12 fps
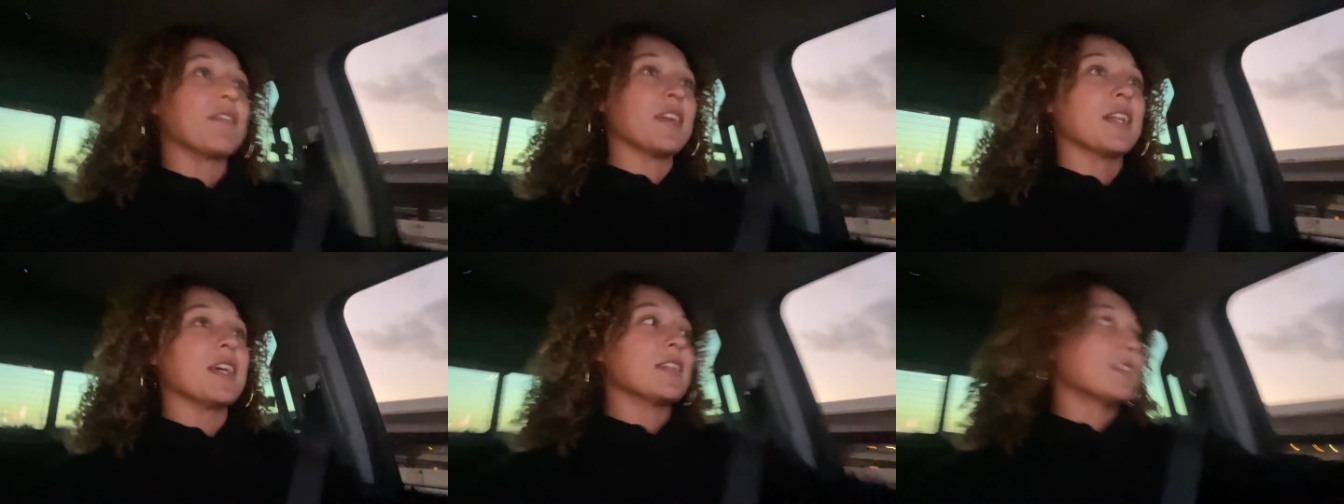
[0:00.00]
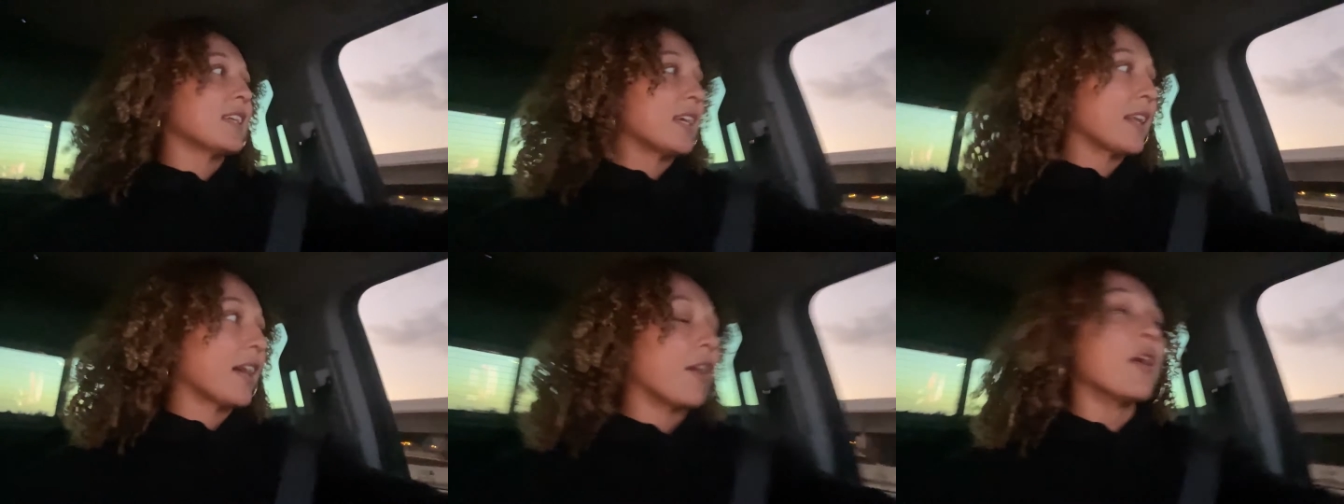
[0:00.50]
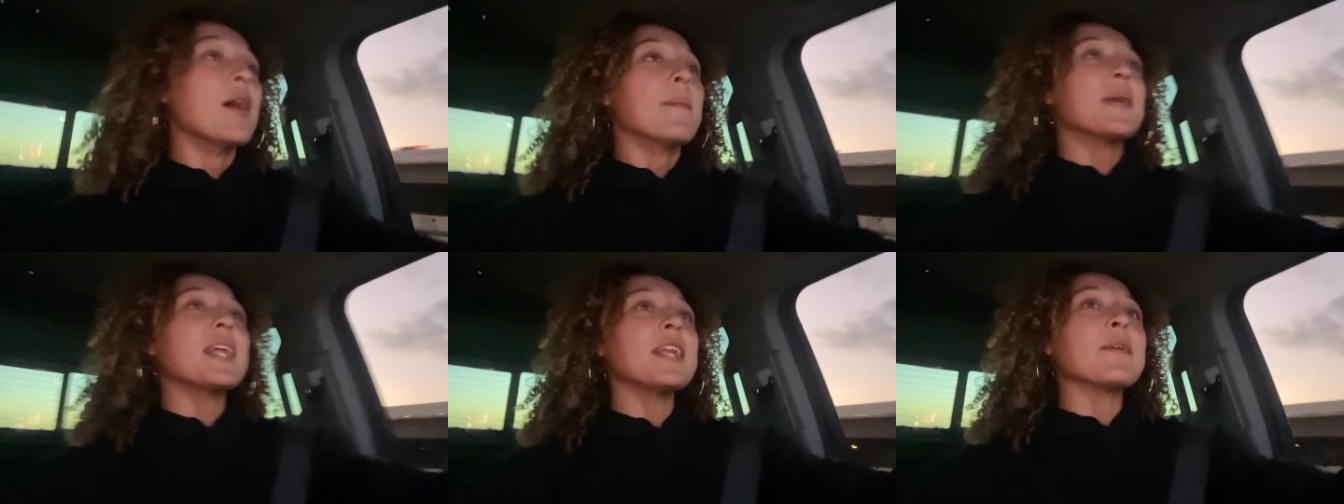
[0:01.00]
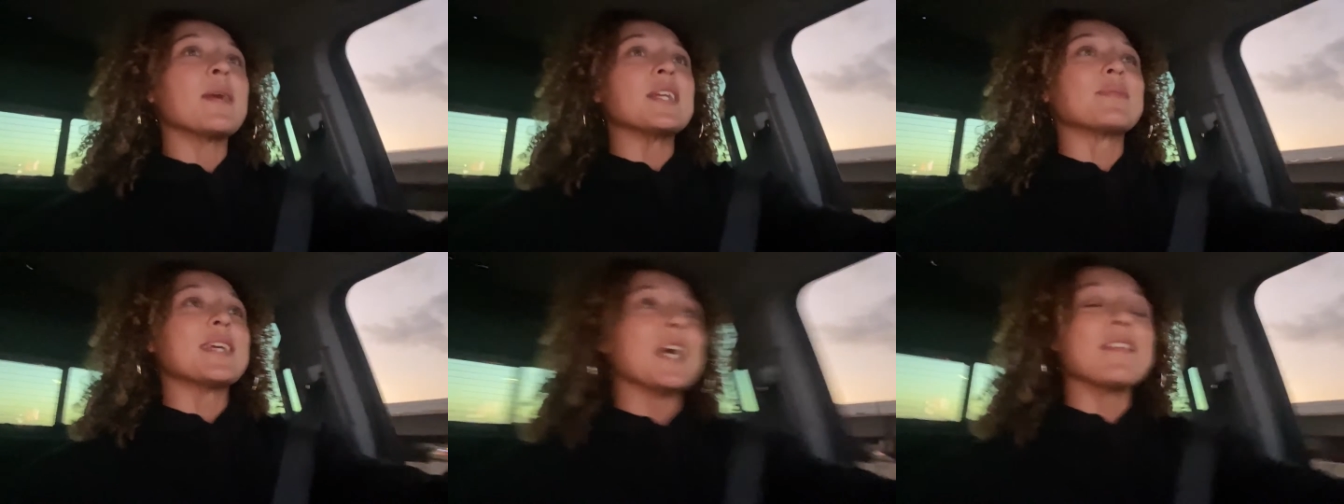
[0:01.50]
I got to take it out. But
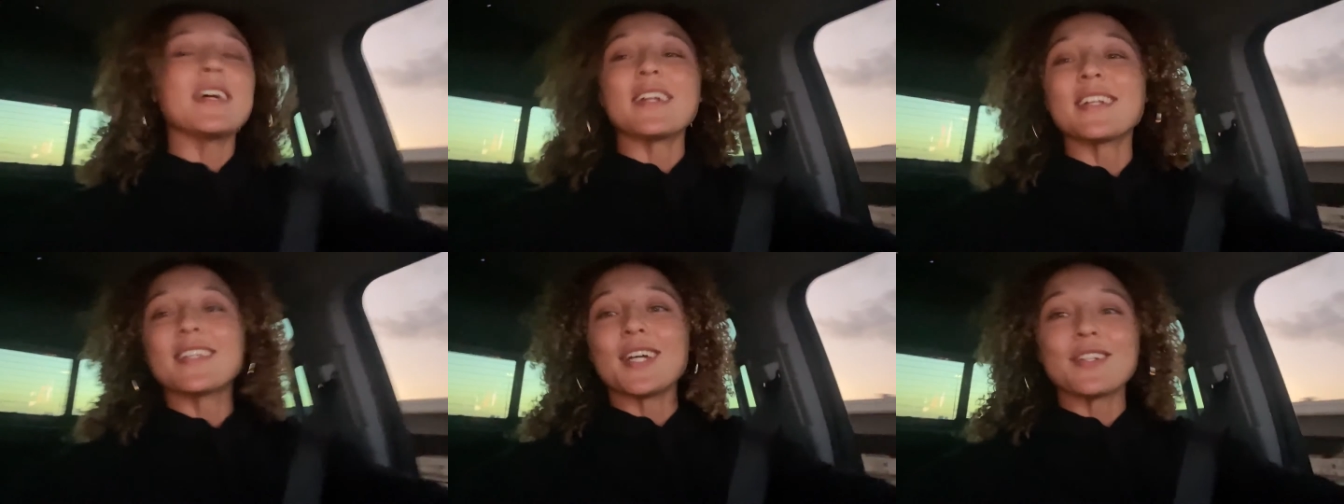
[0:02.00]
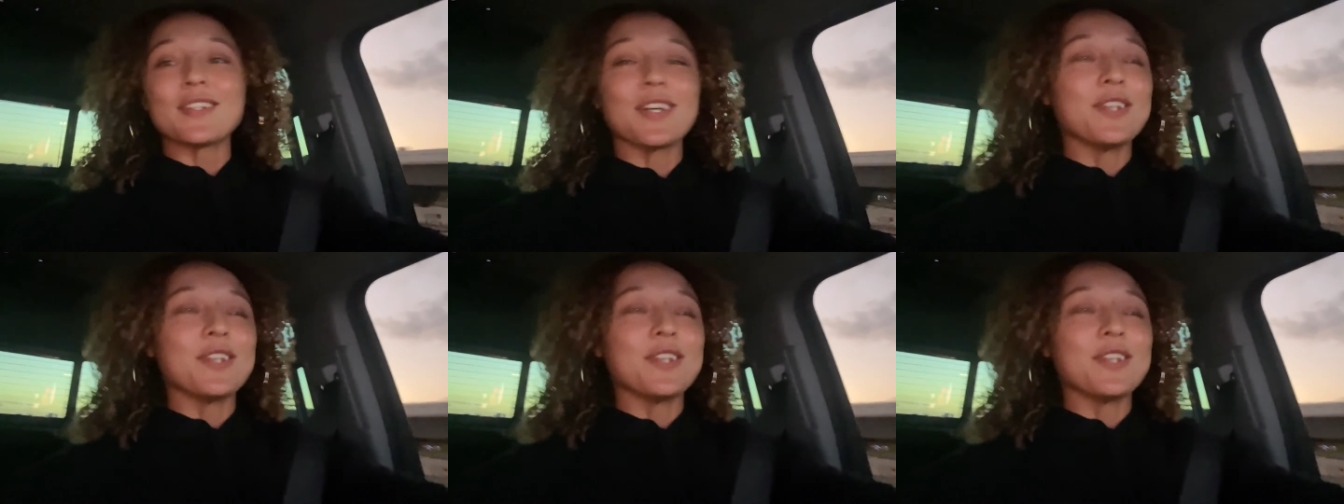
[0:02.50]
anyways, we came down here to downtown